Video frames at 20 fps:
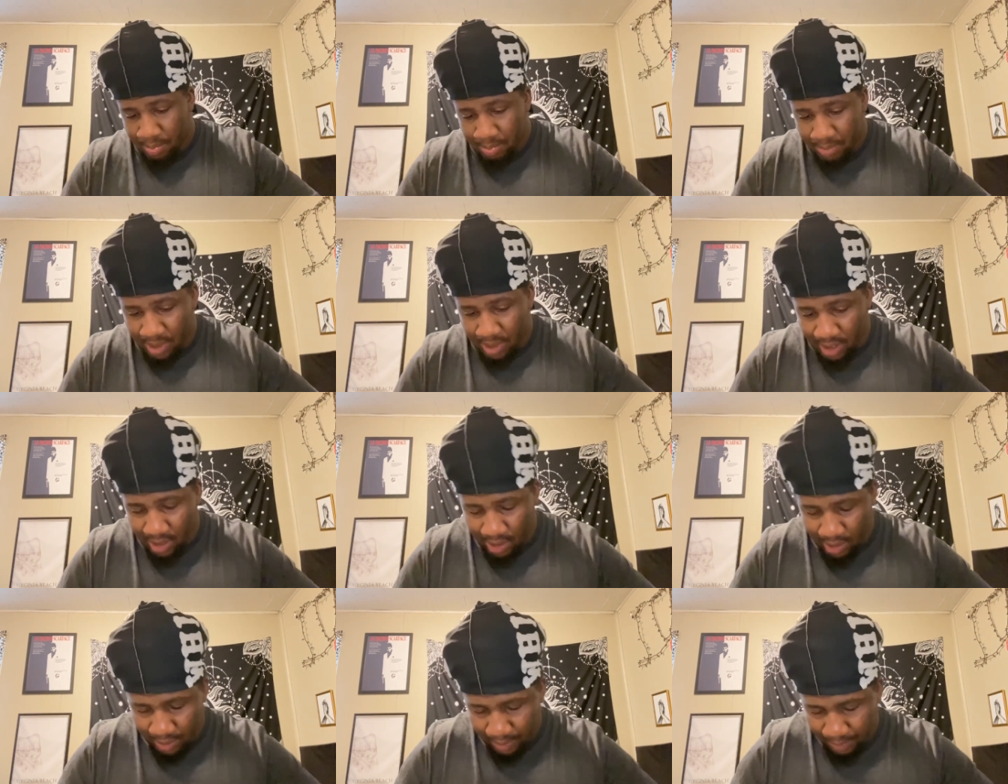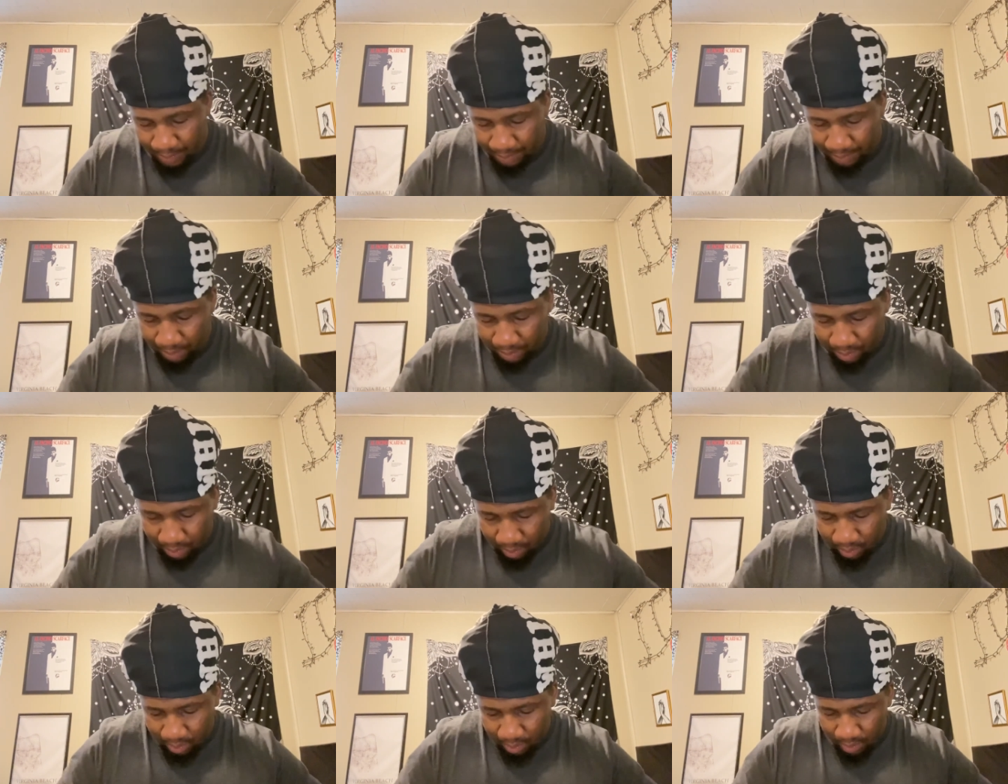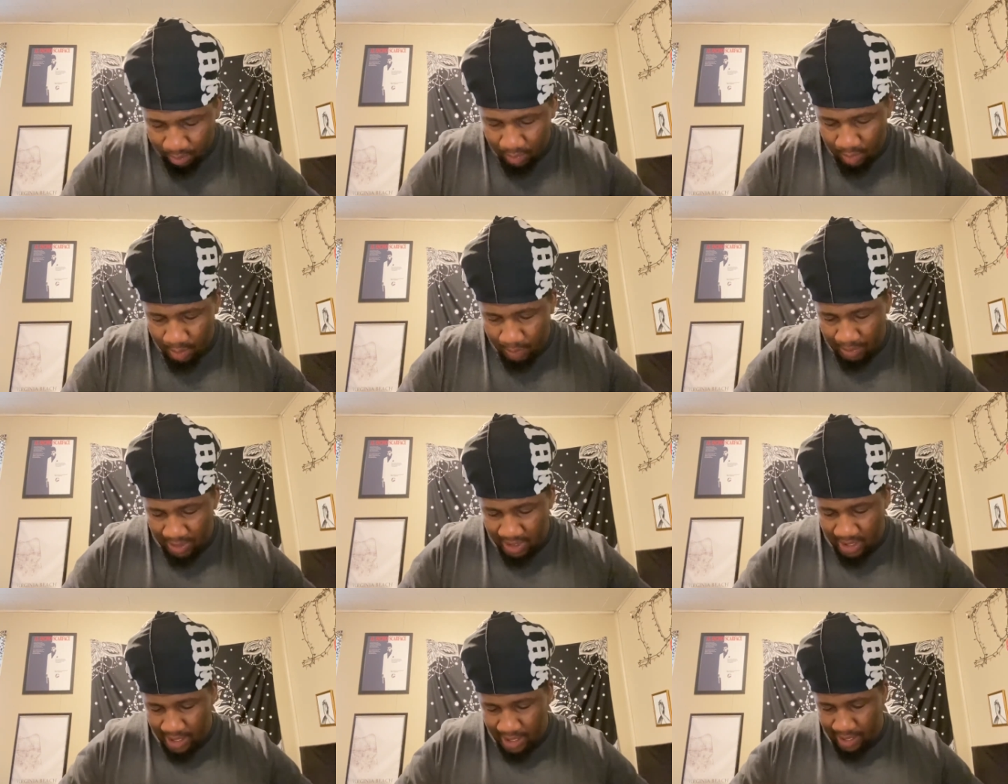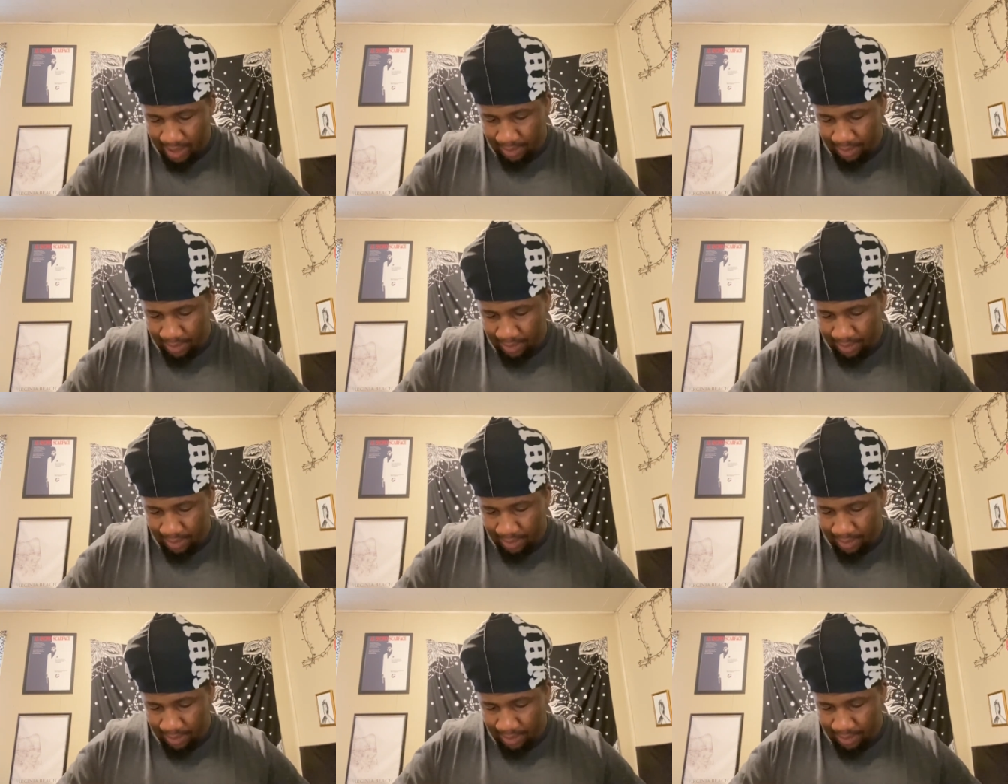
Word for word: But uh but yeah,